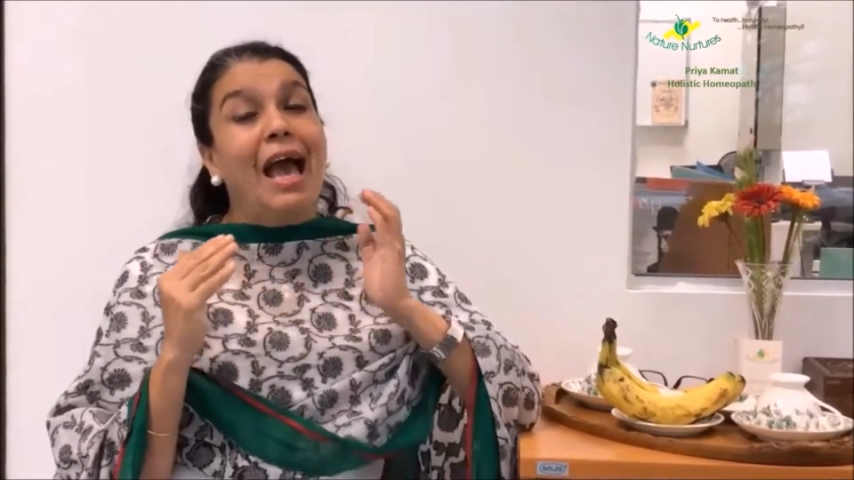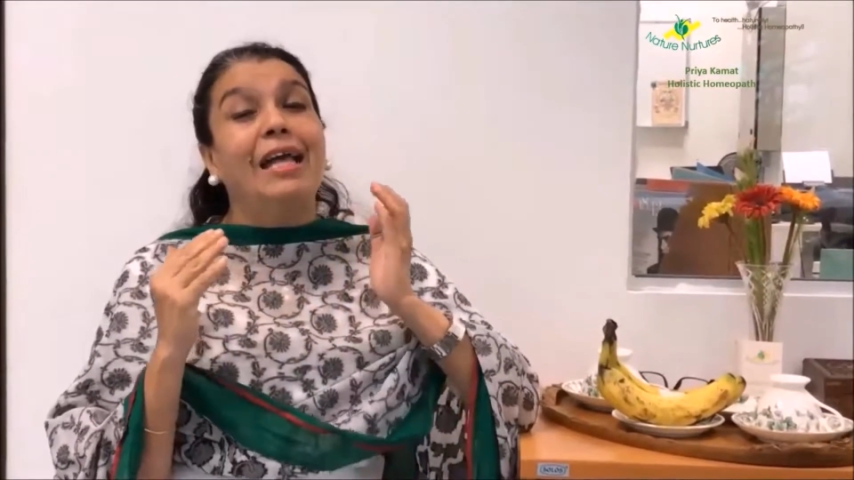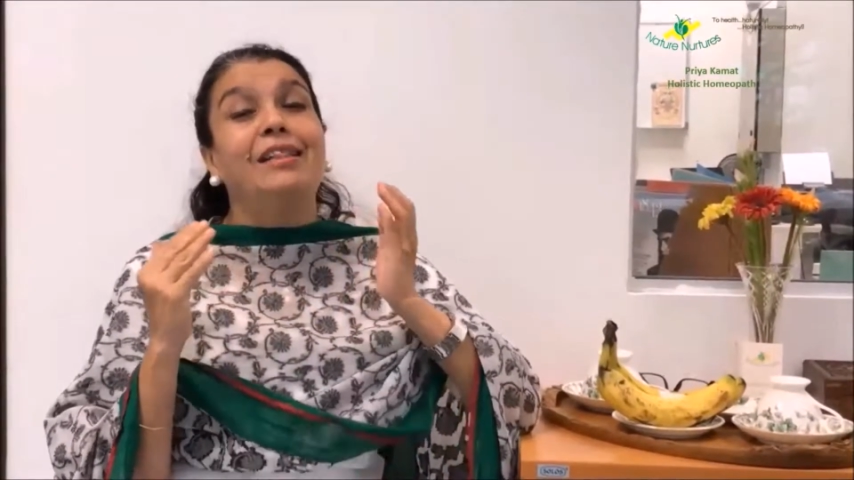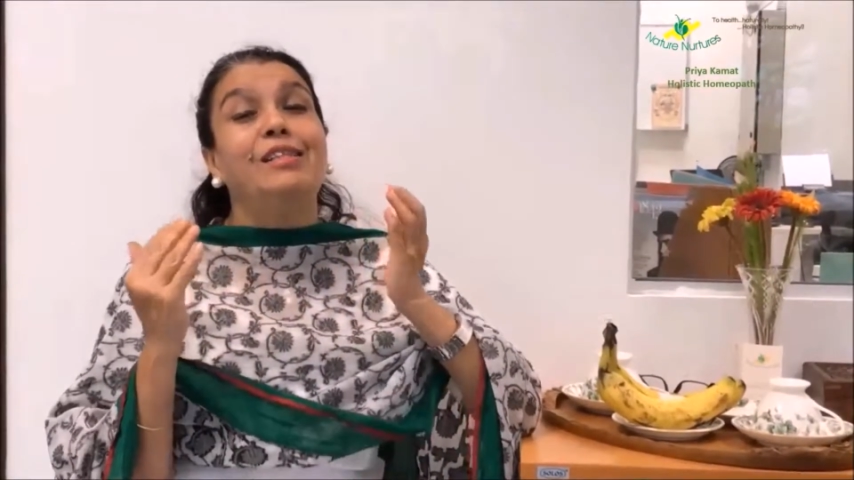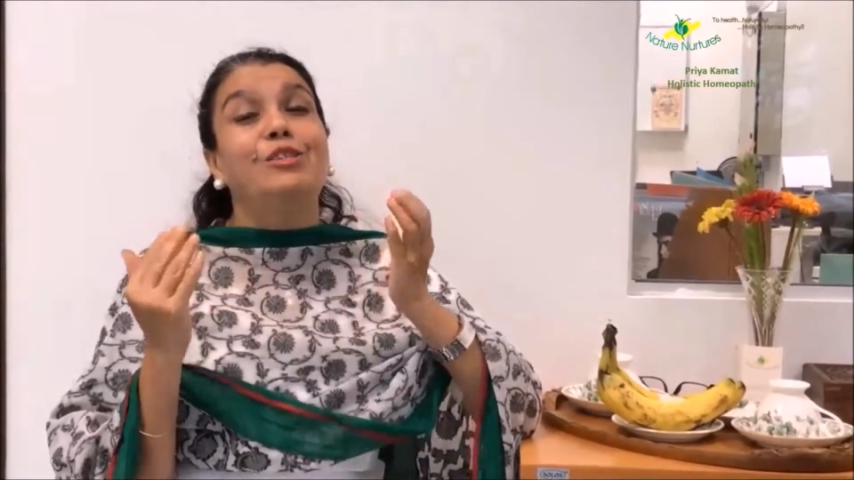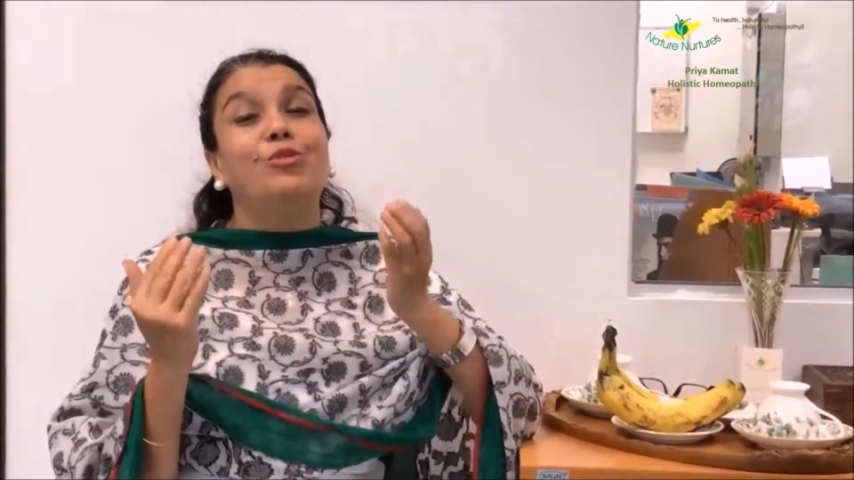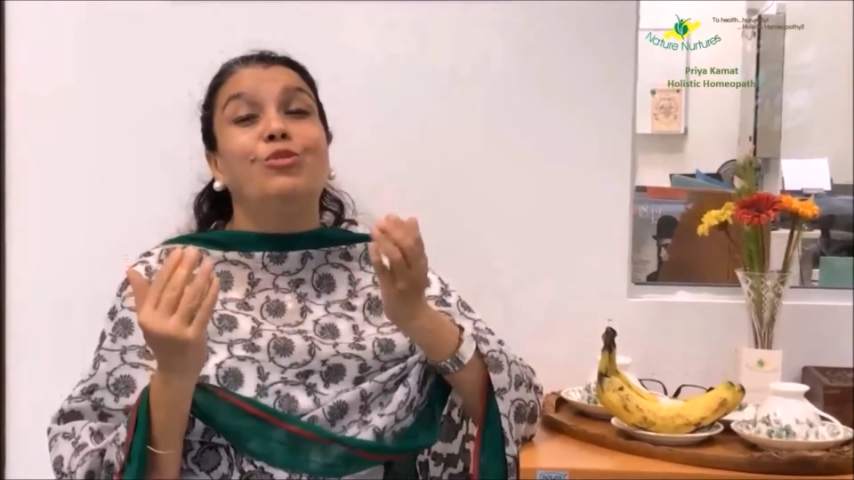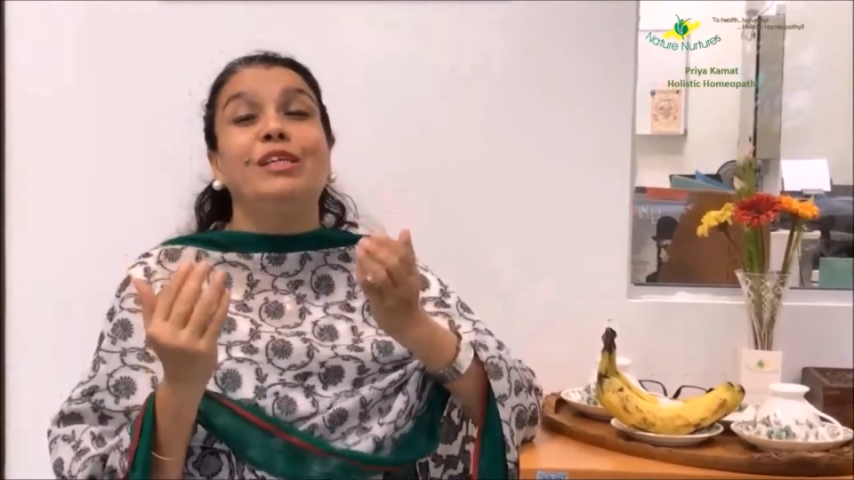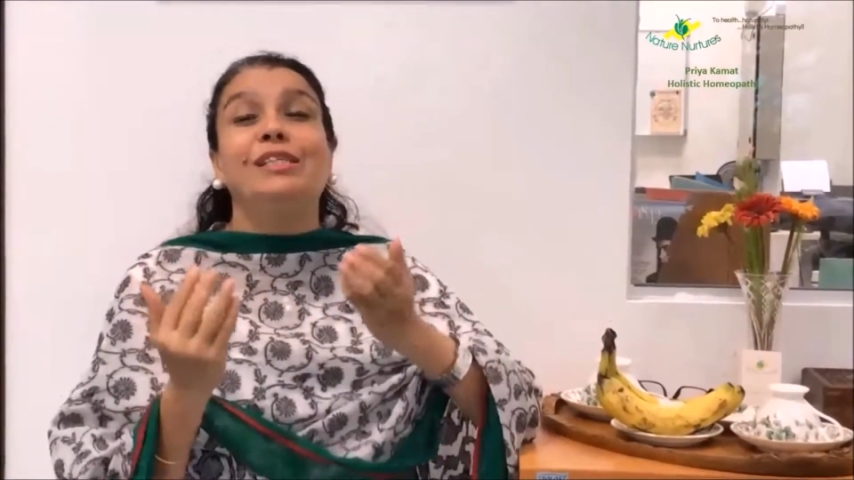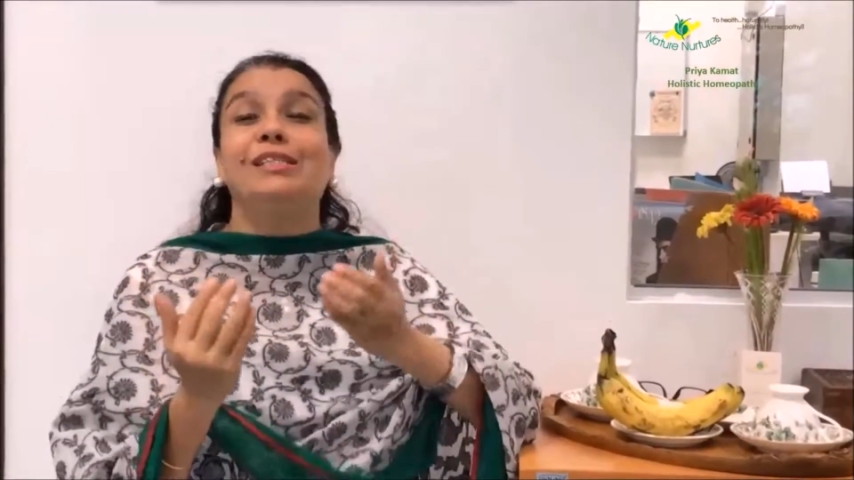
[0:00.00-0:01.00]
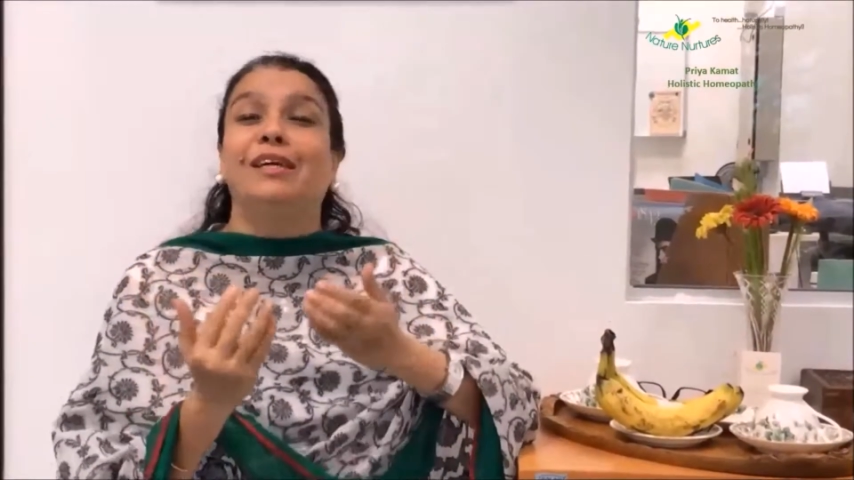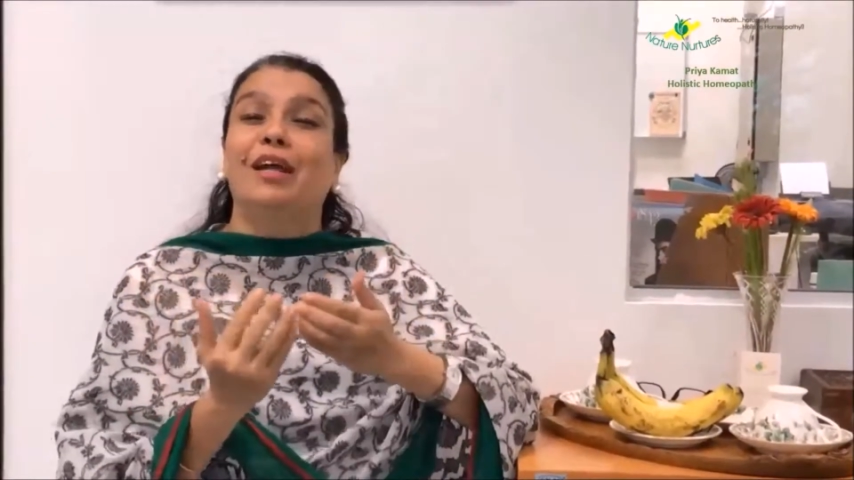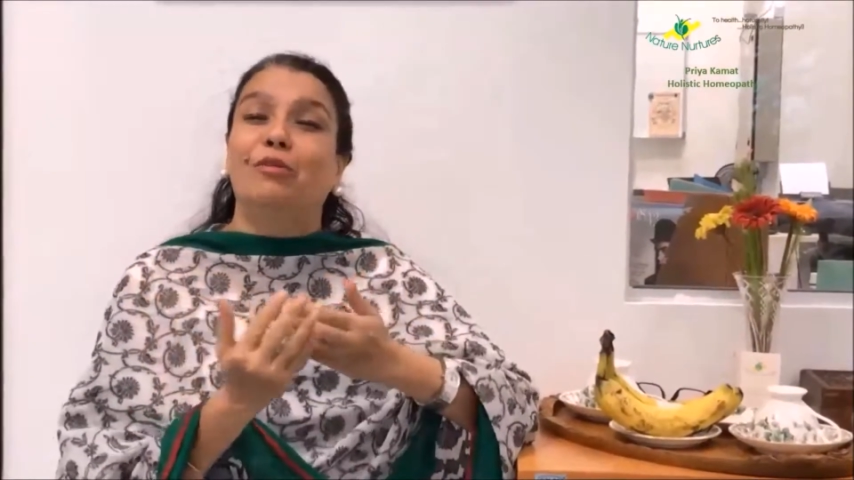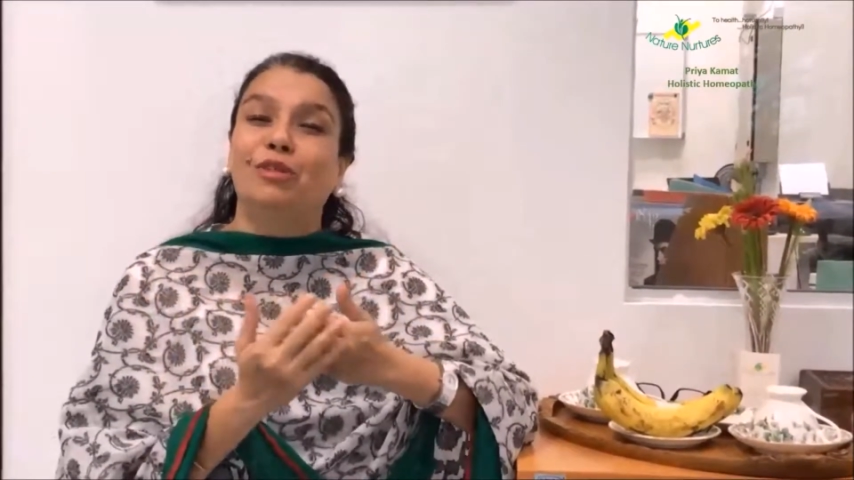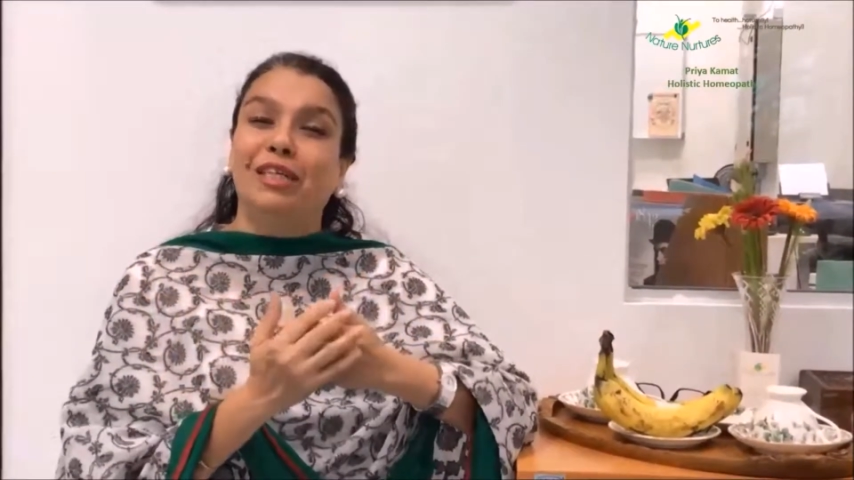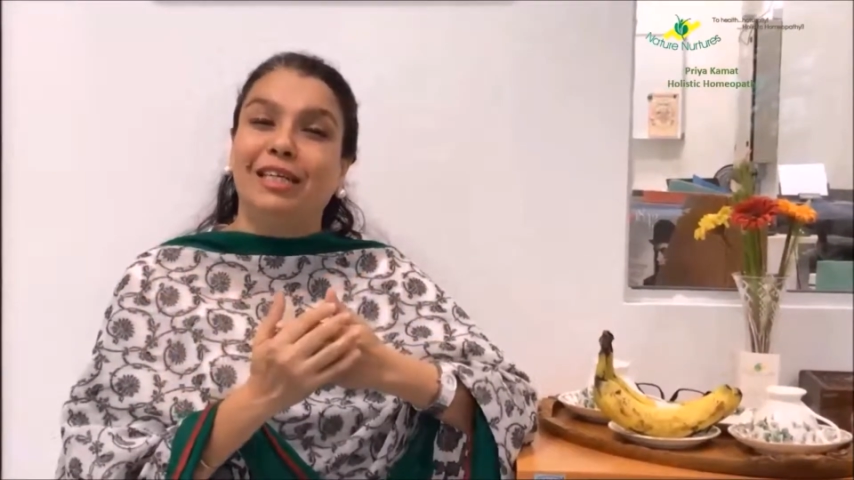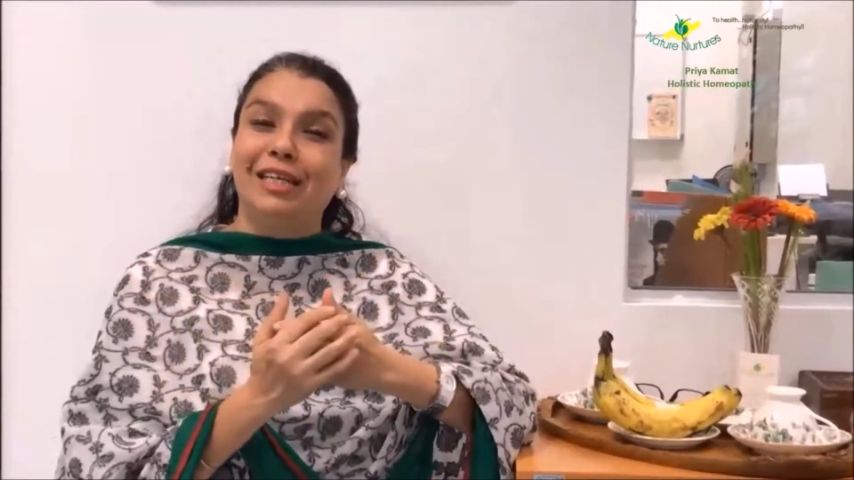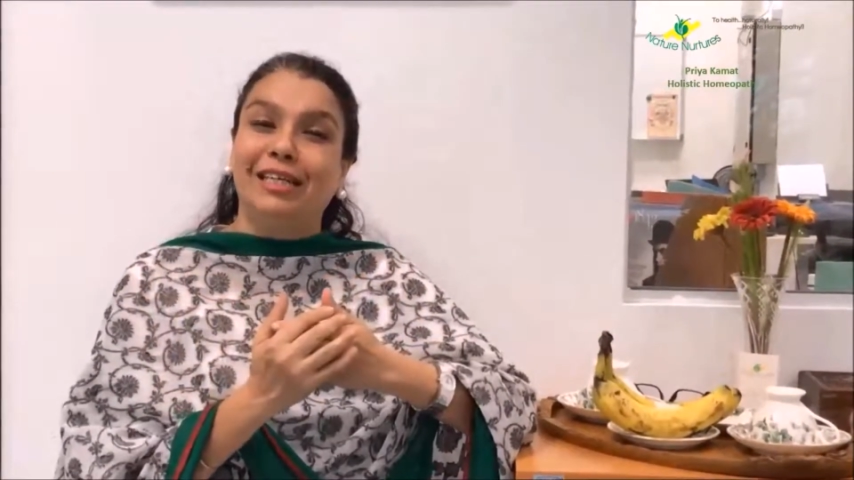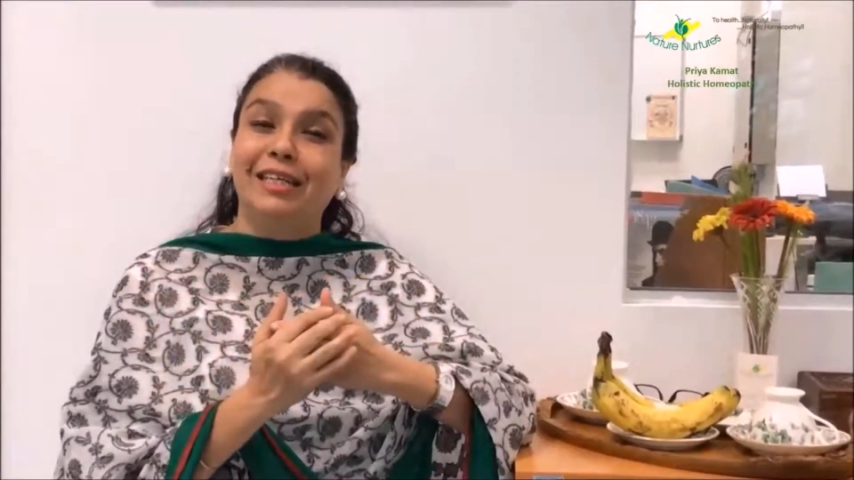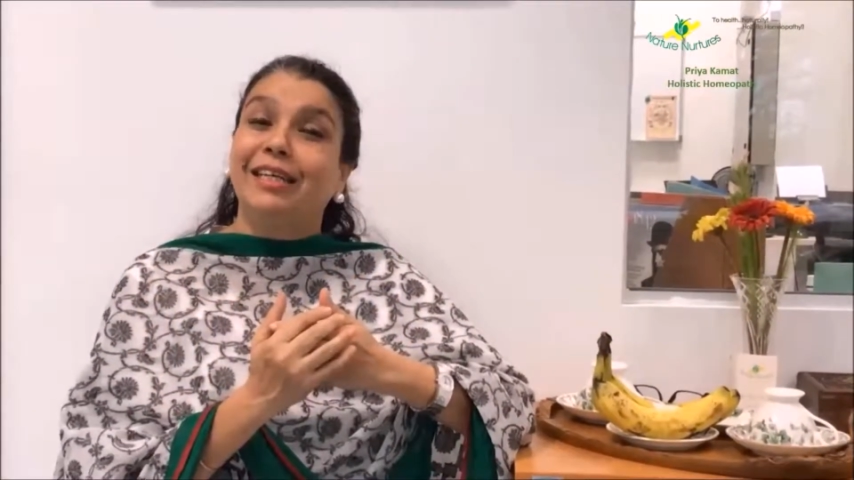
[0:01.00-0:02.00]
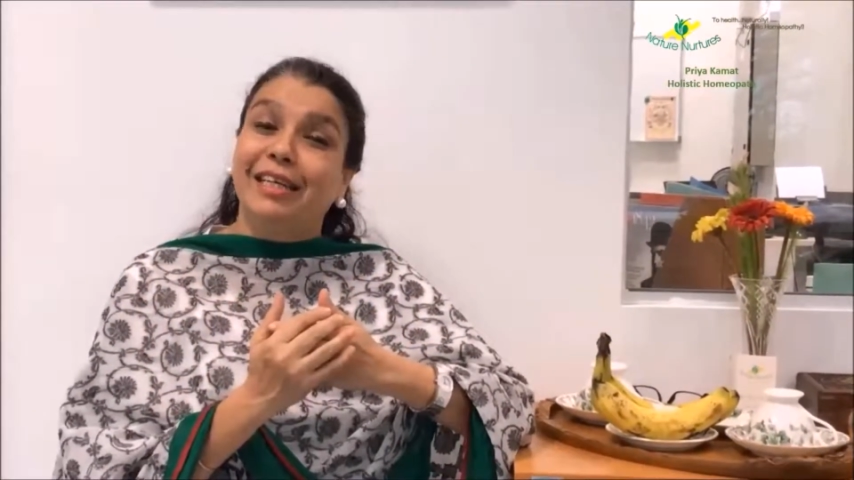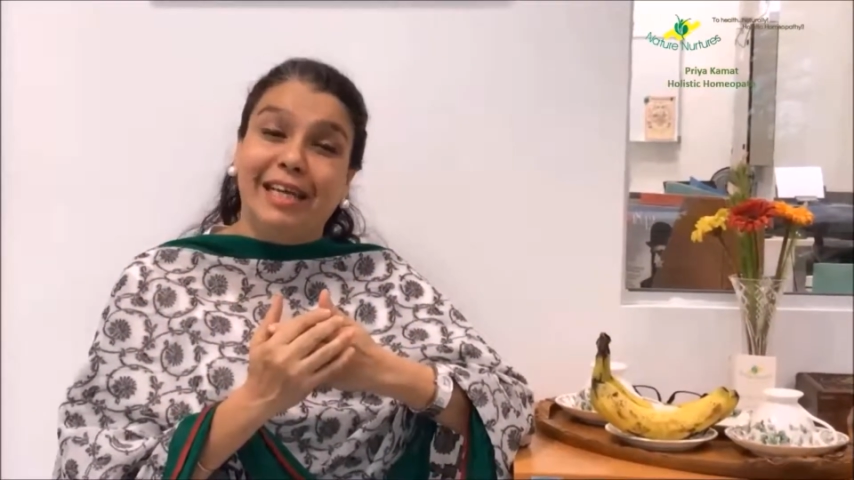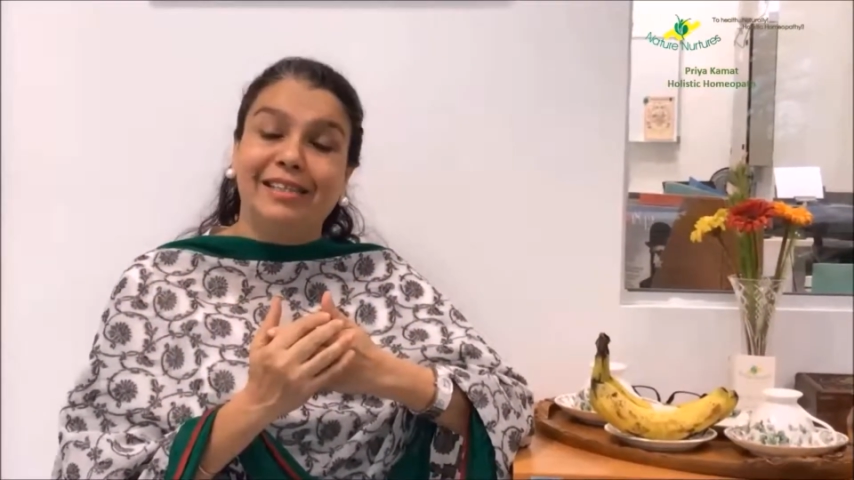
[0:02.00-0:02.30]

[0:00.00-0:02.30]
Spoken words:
and the stories surrounding it.